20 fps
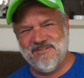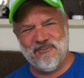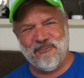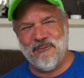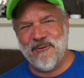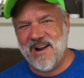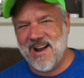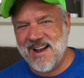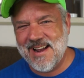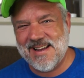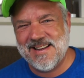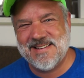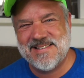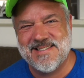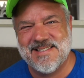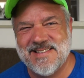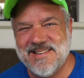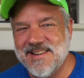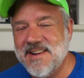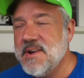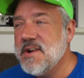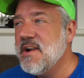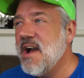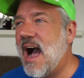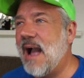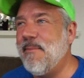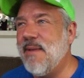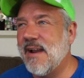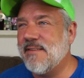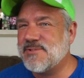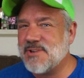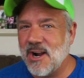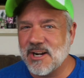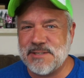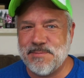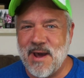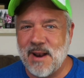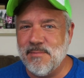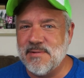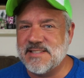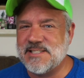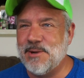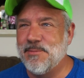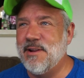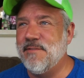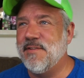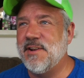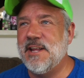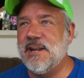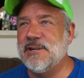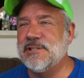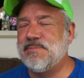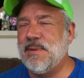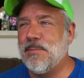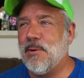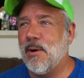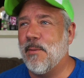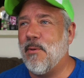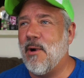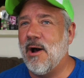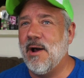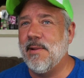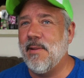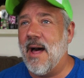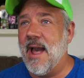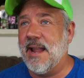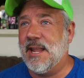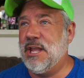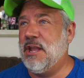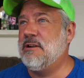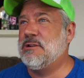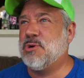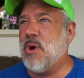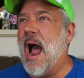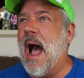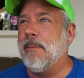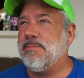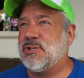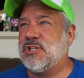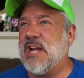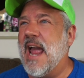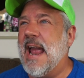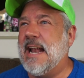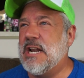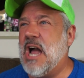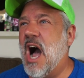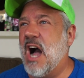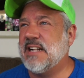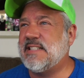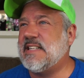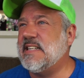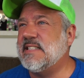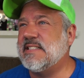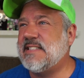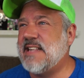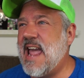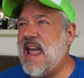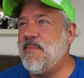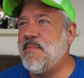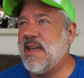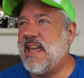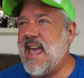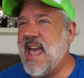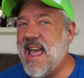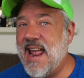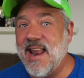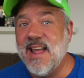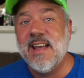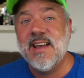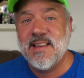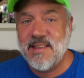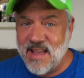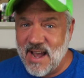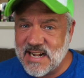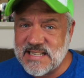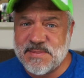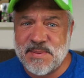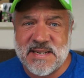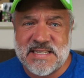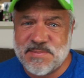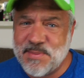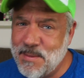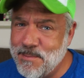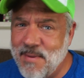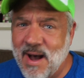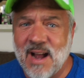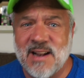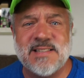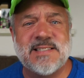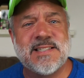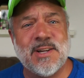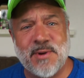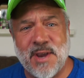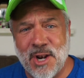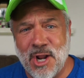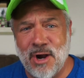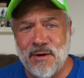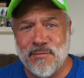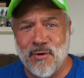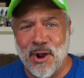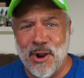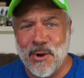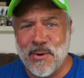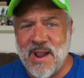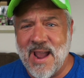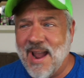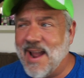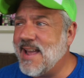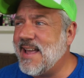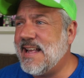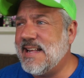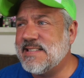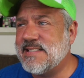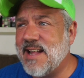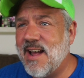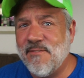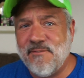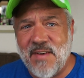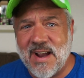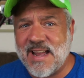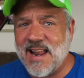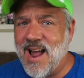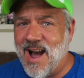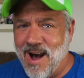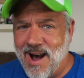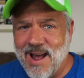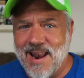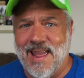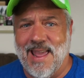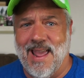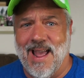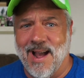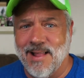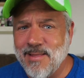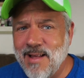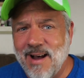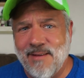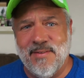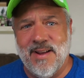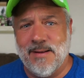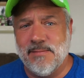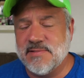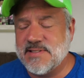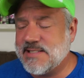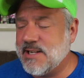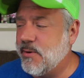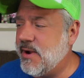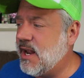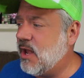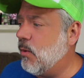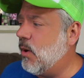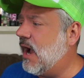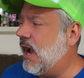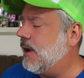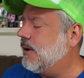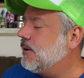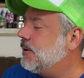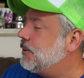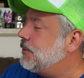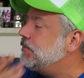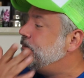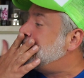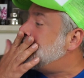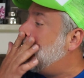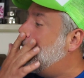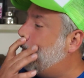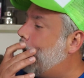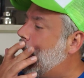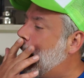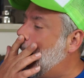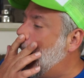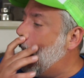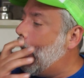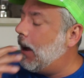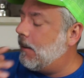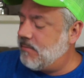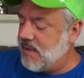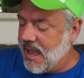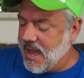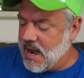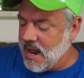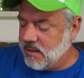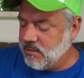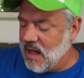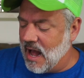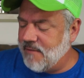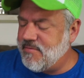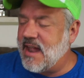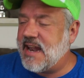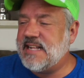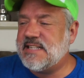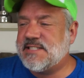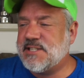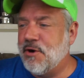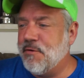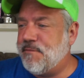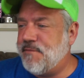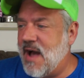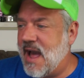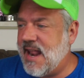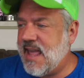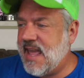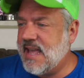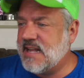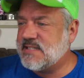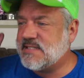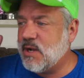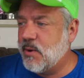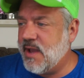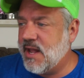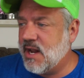what? I mean, I've talked about him in so many videos, people are probably like, you dropped Shane Dawson's name again. Yes, but it's been months, so get over it, okay? He's a fucking hottie. I love him. So anyway, but, and I love that he's so funny and so